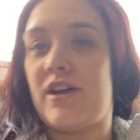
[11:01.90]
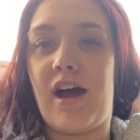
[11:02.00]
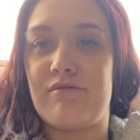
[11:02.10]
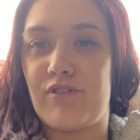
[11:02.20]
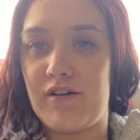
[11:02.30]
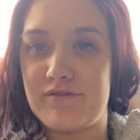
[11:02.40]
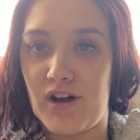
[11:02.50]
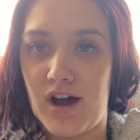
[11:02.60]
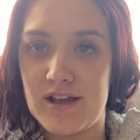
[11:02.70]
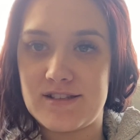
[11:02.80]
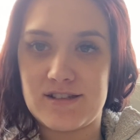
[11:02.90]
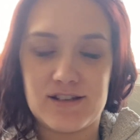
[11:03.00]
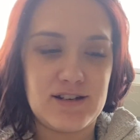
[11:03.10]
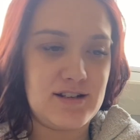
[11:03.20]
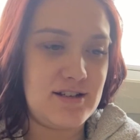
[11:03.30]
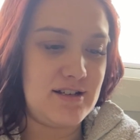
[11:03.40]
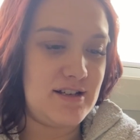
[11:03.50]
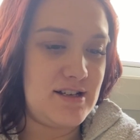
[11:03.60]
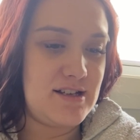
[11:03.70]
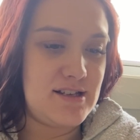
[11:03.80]
have rough nights and
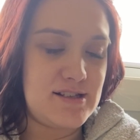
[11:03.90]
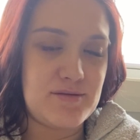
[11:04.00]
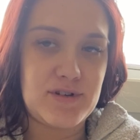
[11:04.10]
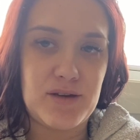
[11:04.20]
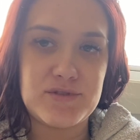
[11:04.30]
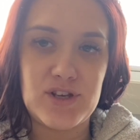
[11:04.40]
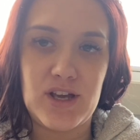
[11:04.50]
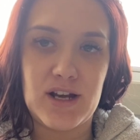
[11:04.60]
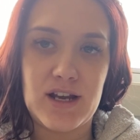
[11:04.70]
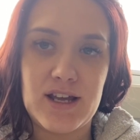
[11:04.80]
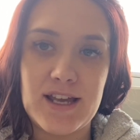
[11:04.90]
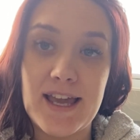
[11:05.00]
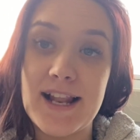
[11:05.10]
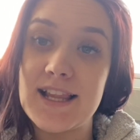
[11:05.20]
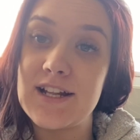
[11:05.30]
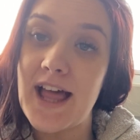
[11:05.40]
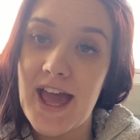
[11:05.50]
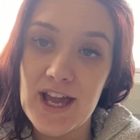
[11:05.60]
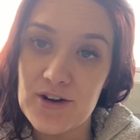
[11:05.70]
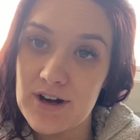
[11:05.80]
sometimes you can get a little
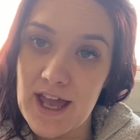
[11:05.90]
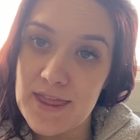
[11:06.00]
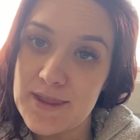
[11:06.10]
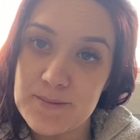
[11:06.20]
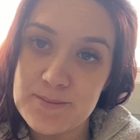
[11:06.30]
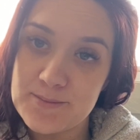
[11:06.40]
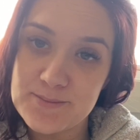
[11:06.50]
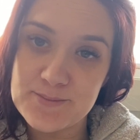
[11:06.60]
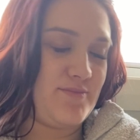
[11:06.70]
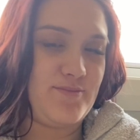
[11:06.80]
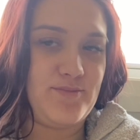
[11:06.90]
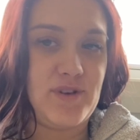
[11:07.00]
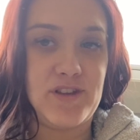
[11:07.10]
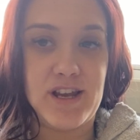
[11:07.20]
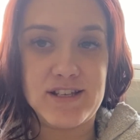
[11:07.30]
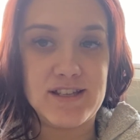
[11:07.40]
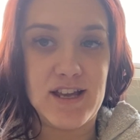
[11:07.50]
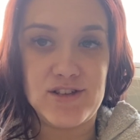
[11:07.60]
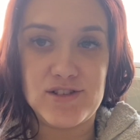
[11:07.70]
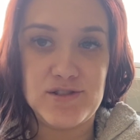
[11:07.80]
angry at them, but the next day
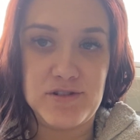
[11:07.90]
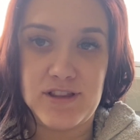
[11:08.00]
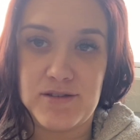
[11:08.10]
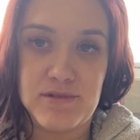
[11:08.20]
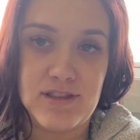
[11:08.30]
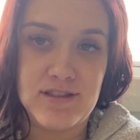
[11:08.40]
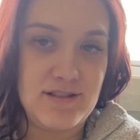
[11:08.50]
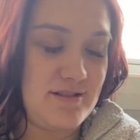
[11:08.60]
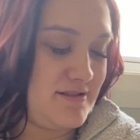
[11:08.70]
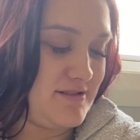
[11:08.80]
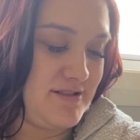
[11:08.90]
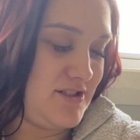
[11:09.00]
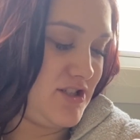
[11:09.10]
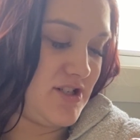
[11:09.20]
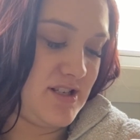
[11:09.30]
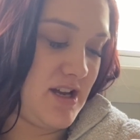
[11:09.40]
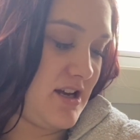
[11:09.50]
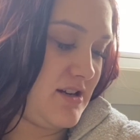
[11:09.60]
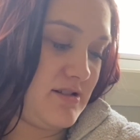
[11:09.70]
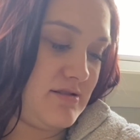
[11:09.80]
you just look at them and you're just
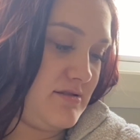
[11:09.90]
like,